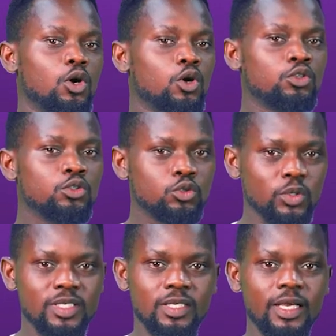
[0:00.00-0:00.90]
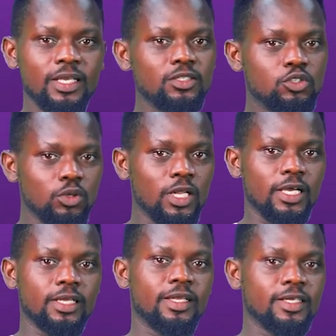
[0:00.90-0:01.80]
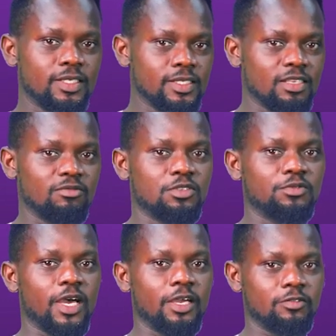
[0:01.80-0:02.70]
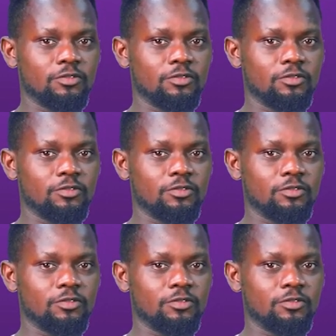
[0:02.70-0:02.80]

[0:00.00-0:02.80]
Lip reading: On 29 July 1975,